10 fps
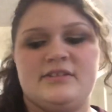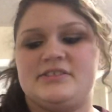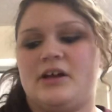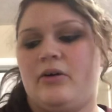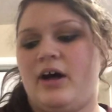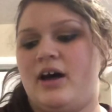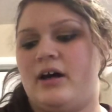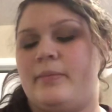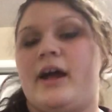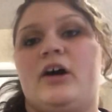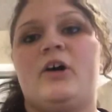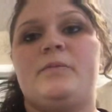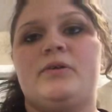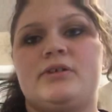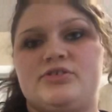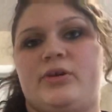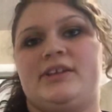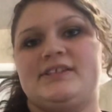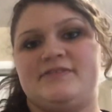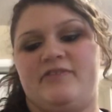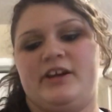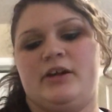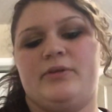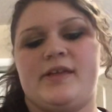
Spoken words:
So, I hope you enjoyed this video.